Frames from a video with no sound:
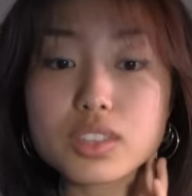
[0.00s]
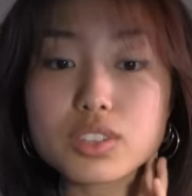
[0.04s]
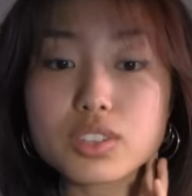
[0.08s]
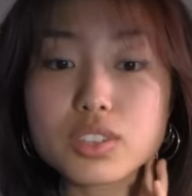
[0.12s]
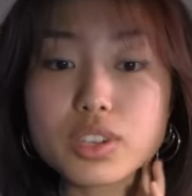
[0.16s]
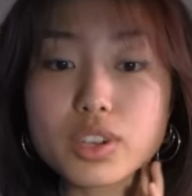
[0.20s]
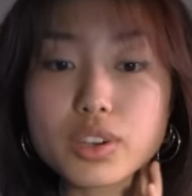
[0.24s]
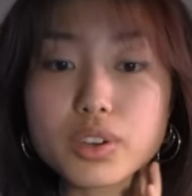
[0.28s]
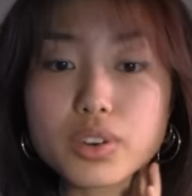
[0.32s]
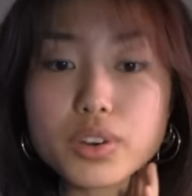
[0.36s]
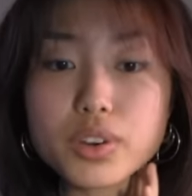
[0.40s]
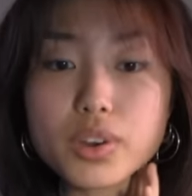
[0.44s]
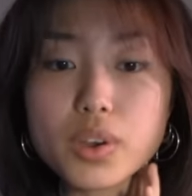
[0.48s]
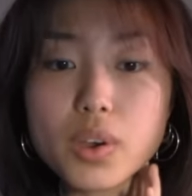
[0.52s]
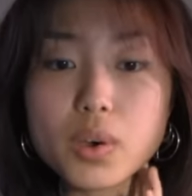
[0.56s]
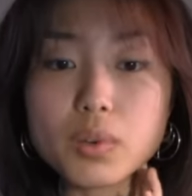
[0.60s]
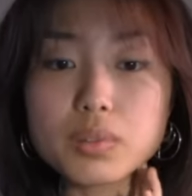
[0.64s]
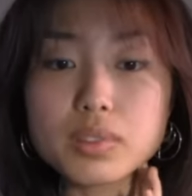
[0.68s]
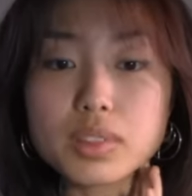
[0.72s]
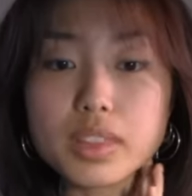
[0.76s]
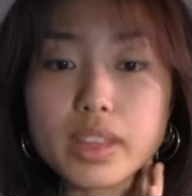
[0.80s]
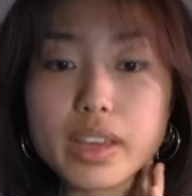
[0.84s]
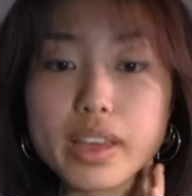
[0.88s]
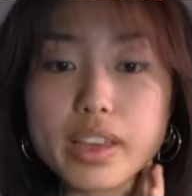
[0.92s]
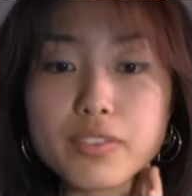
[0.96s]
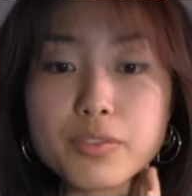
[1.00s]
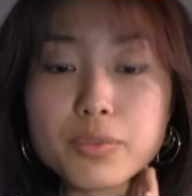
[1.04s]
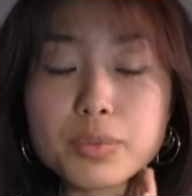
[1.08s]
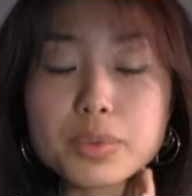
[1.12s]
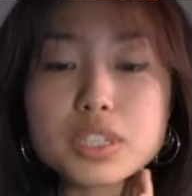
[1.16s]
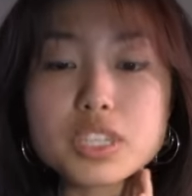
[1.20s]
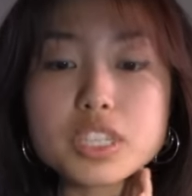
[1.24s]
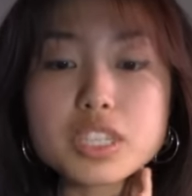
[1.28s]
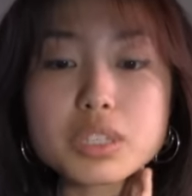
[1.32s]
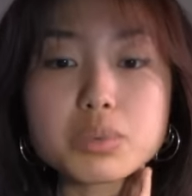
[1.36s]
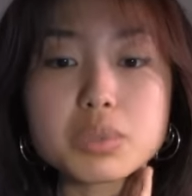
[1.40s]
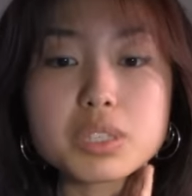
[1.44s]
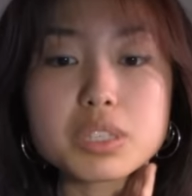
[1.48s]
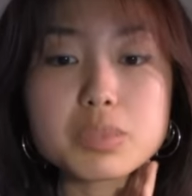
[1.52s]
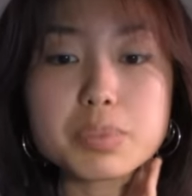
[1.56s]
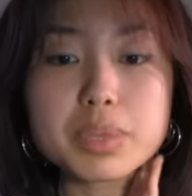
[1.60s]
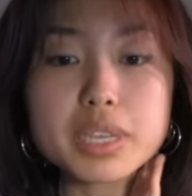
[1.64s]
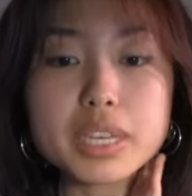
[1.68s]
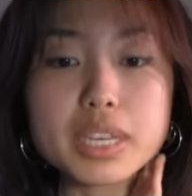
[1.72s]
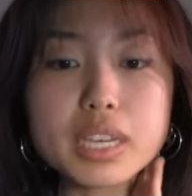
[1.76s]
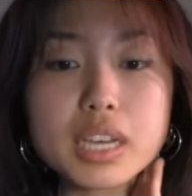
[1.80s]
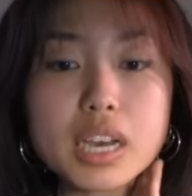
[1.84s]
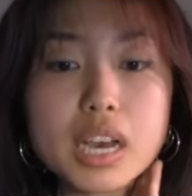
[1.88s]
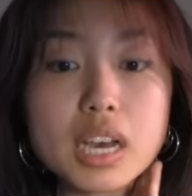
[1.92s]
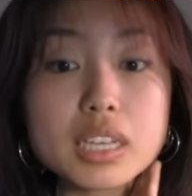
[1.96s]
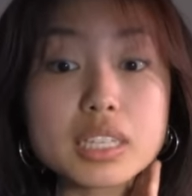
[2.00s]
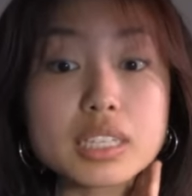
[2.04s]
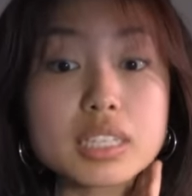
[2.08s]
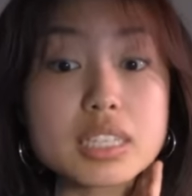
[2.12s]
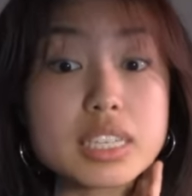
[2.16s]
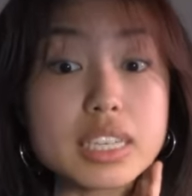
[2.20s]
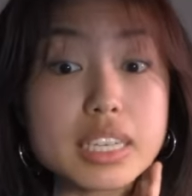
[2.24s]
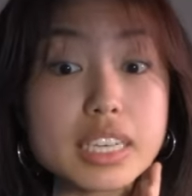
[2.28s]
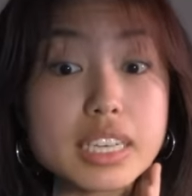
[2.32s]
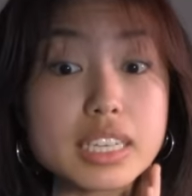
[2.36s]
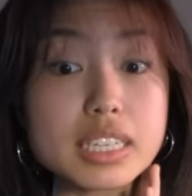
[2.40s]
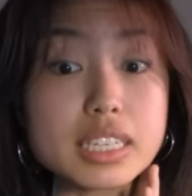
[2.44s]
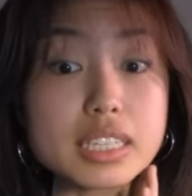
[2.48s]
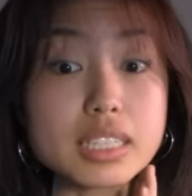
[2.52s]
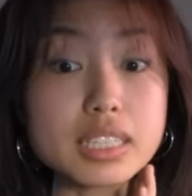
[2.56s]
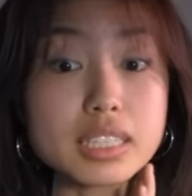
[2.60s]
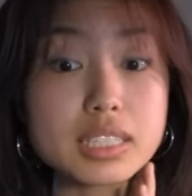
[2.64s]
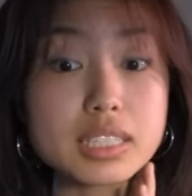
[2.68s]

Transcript: took her own life when she was being hunted.